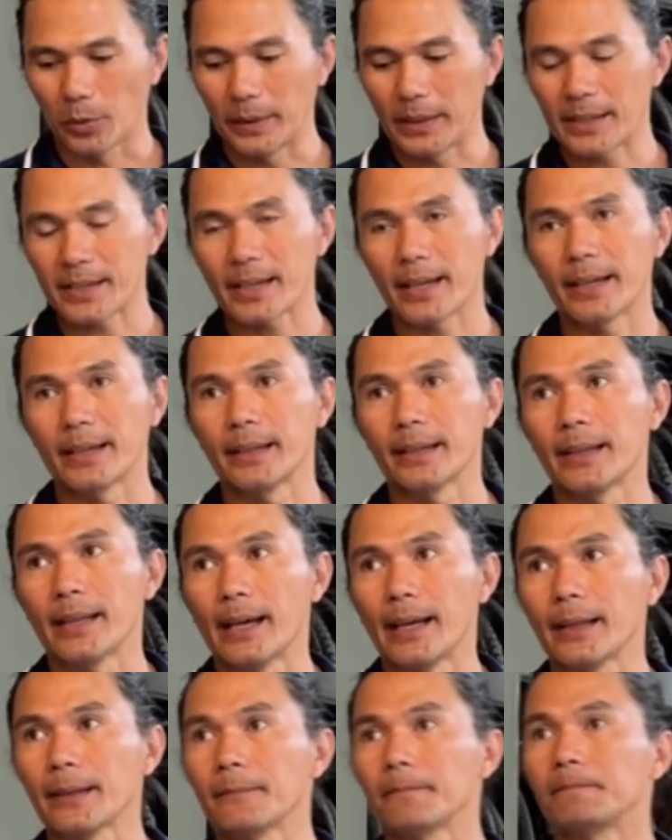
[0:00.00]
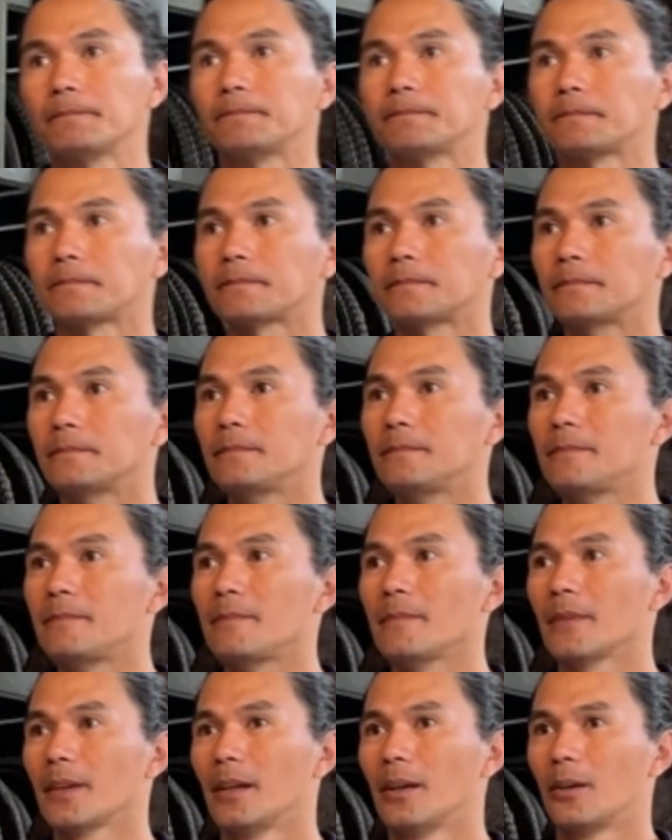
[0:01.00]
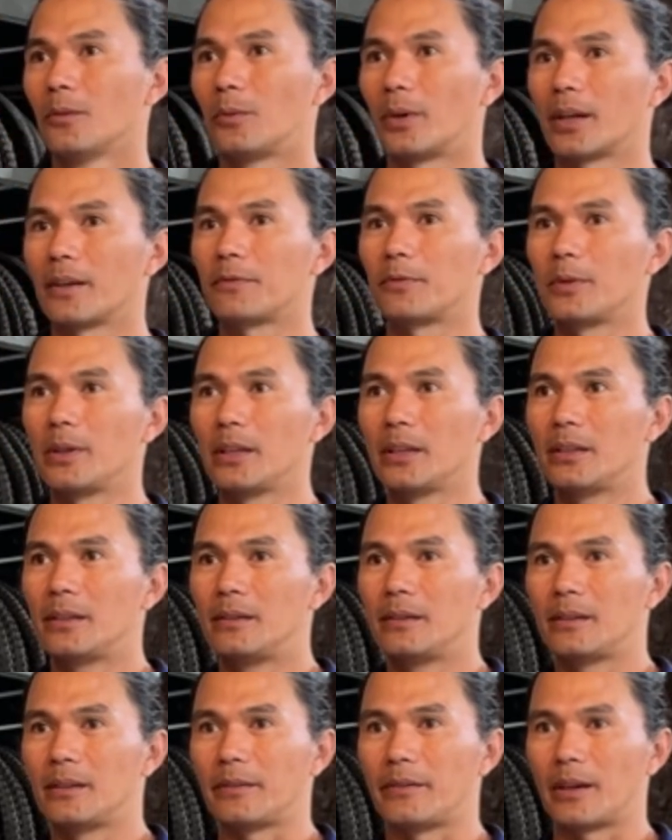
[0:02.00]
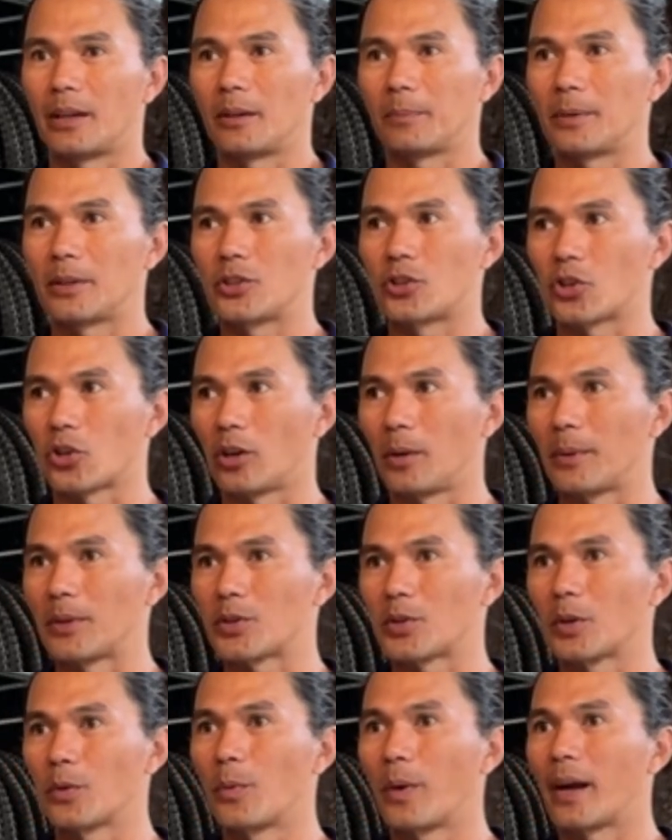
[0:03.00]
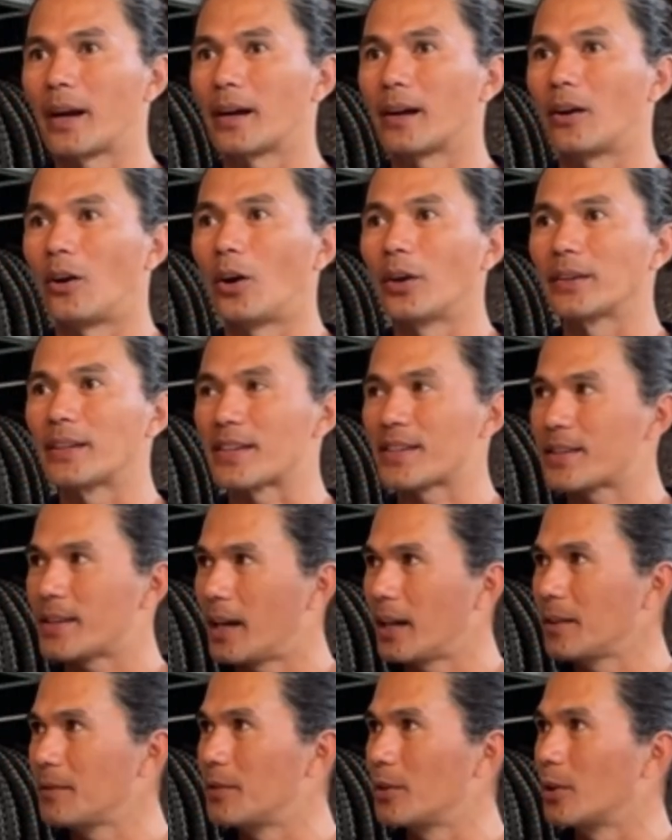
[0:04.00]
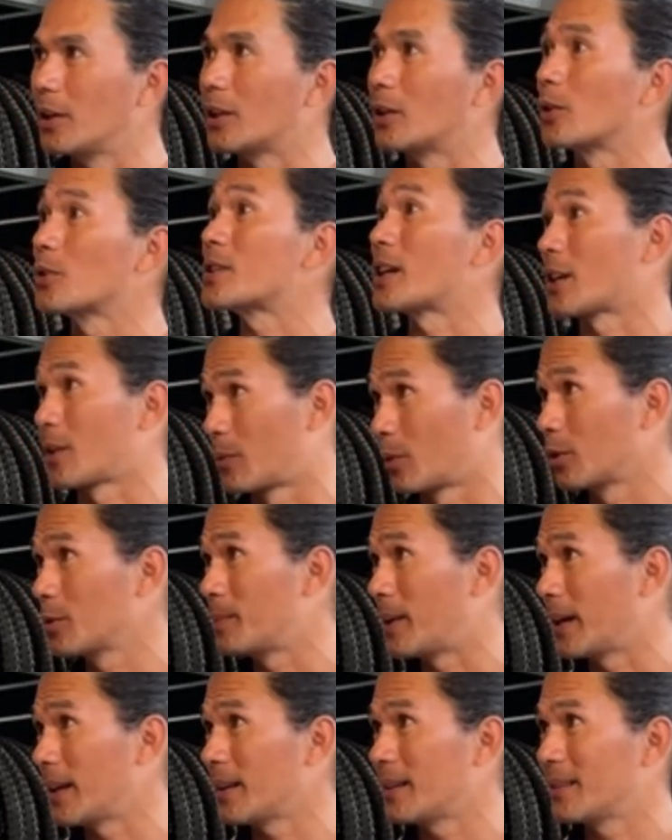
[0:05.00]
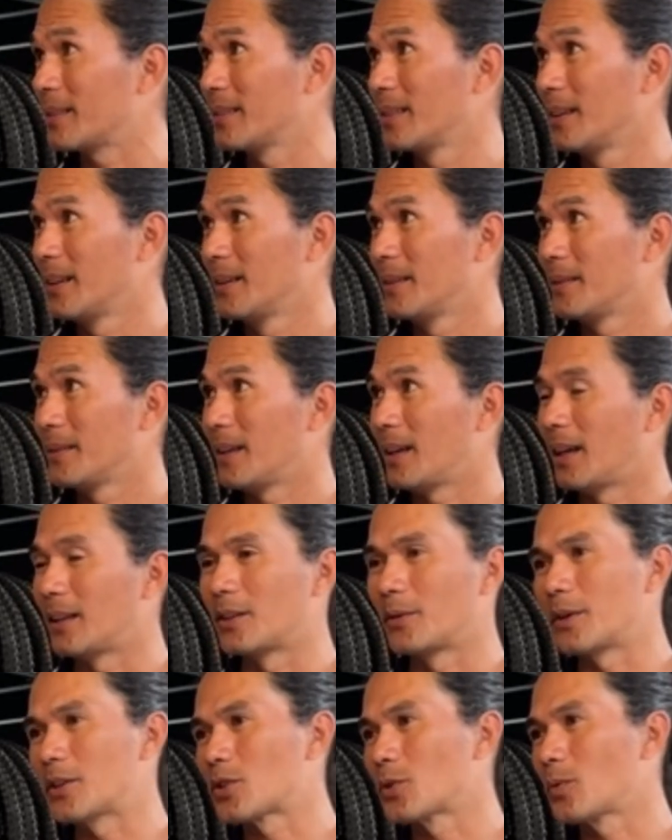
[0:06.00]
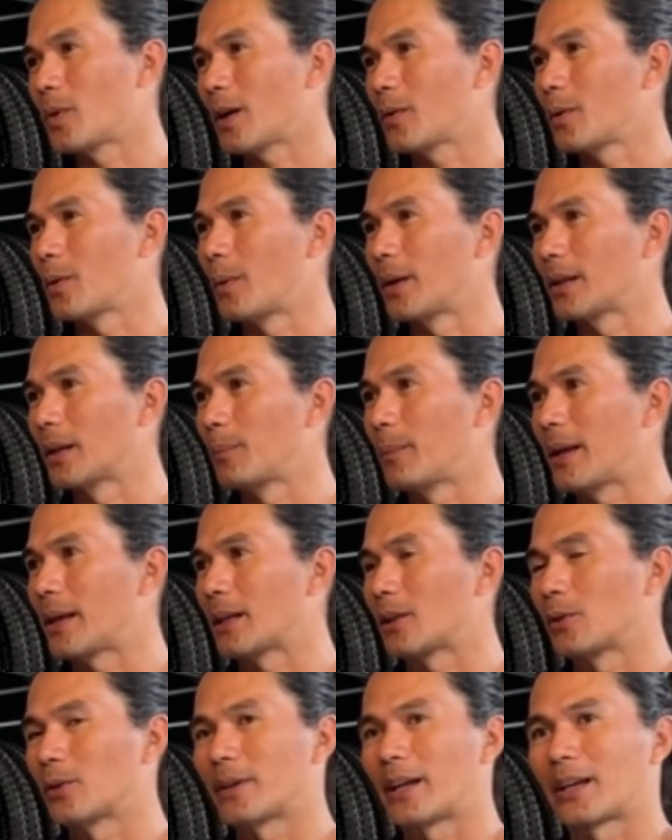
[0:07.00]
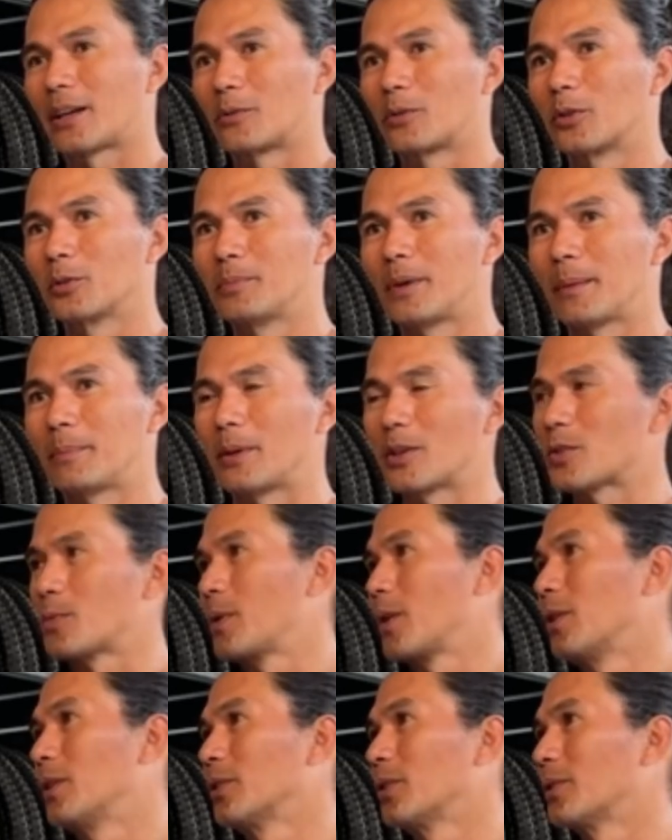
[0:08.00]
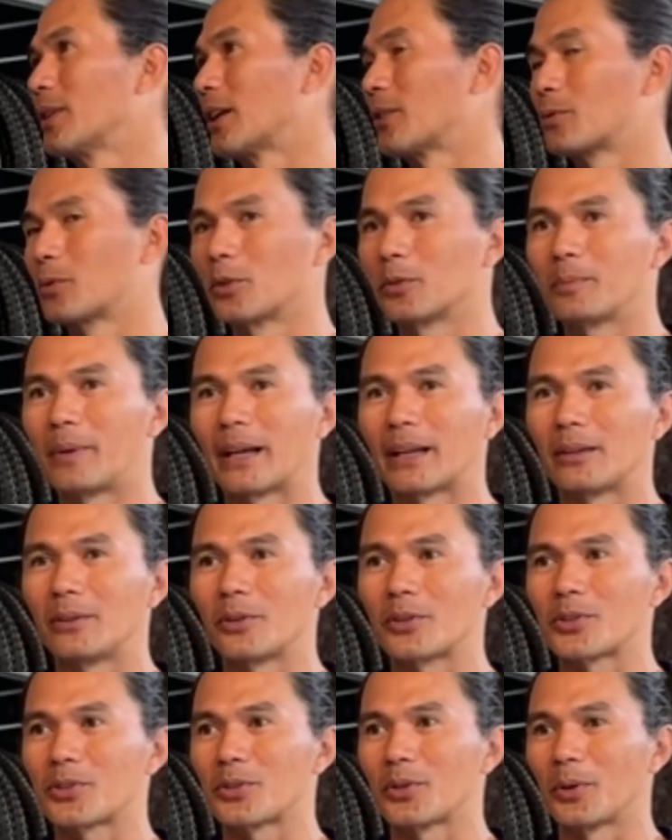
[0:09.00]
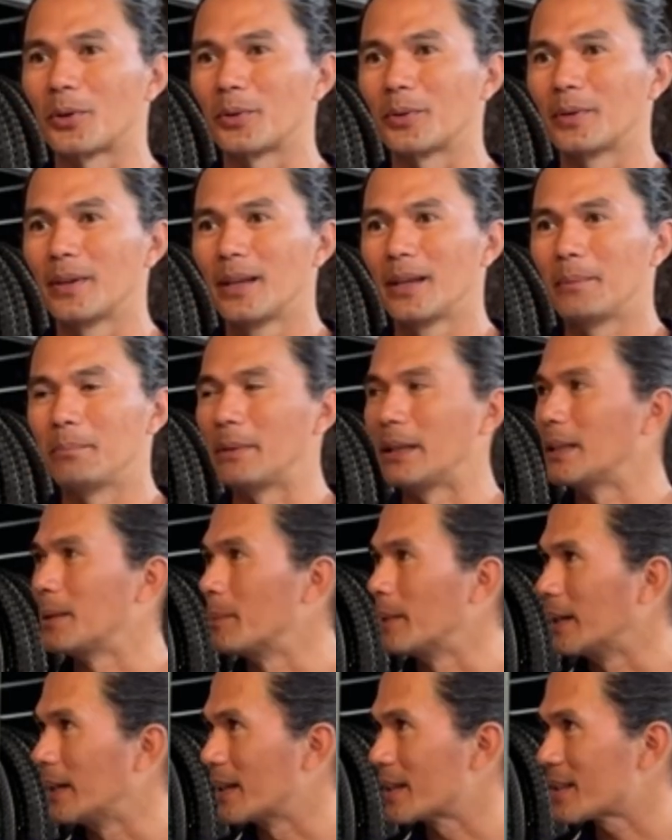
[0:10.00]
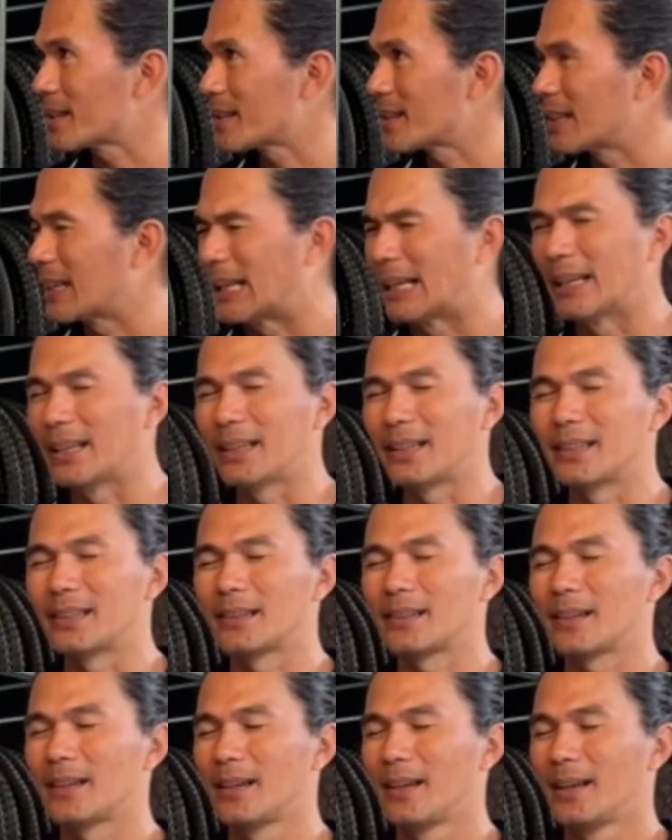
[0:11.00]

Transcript: we decided that, what if we develop a geometry where on the side view, it looks like a road bike? And the reason why we want to make it look like a road bike because we all know that road bike looks so minimalist, clean,